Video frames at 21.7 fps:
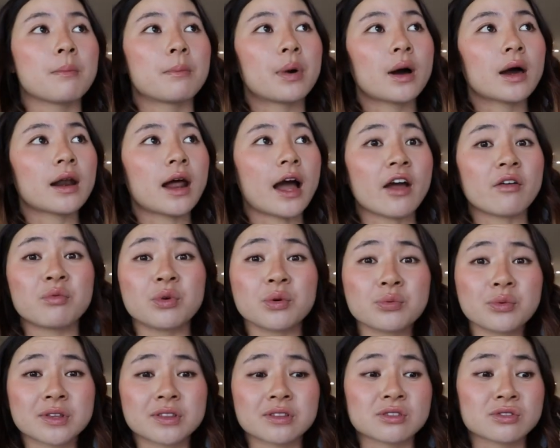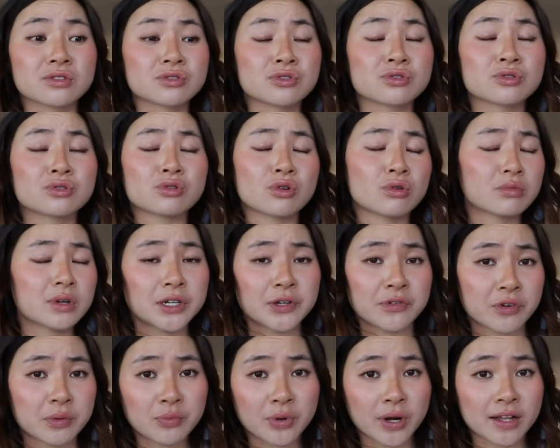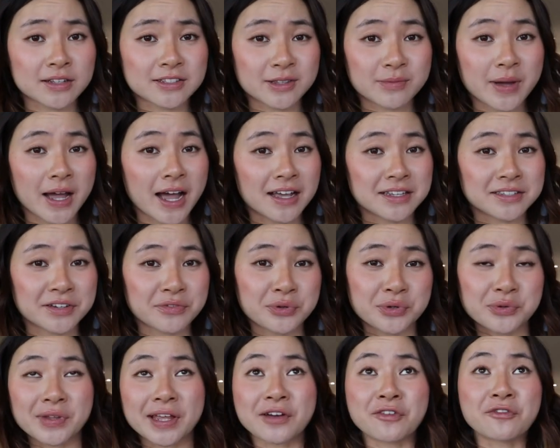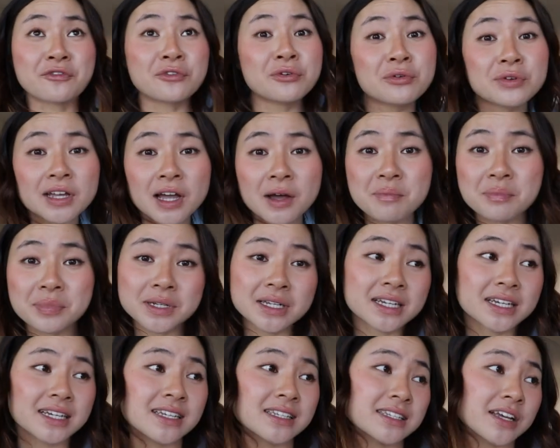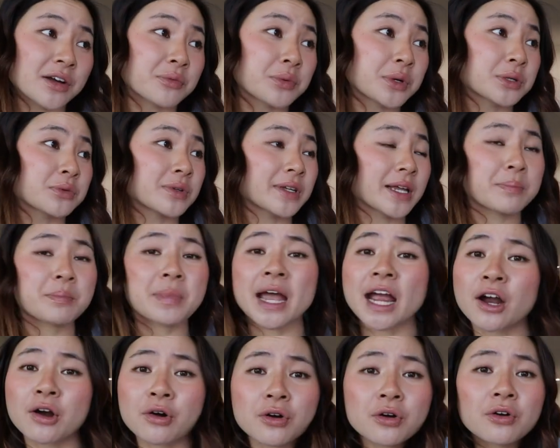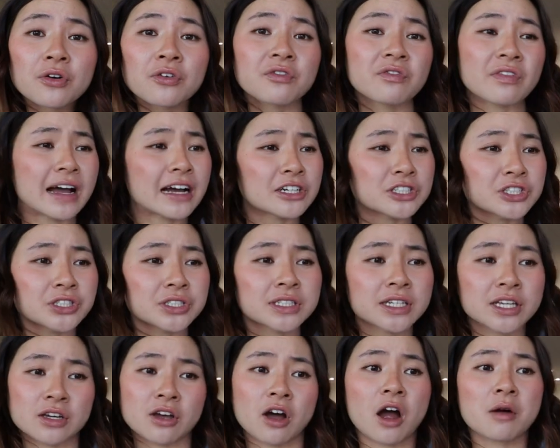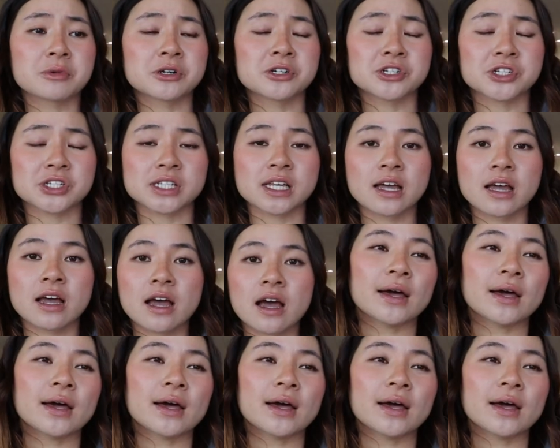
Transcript: But I've worked with so many different brands in the past. I worked with like food companies, I've worked with apparel, fashion, e-commerce.